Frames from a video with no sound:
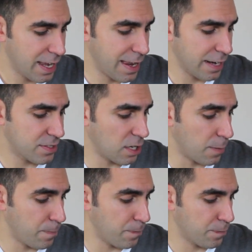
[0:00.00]
Next
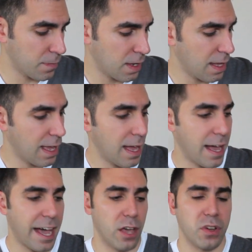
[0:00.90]
up,
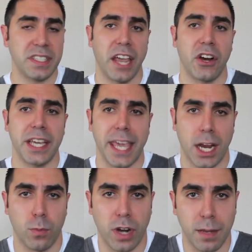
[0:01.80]
I always carry a
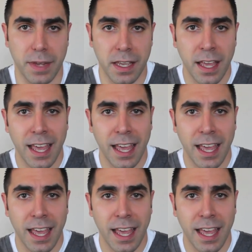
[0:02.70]
camera on me.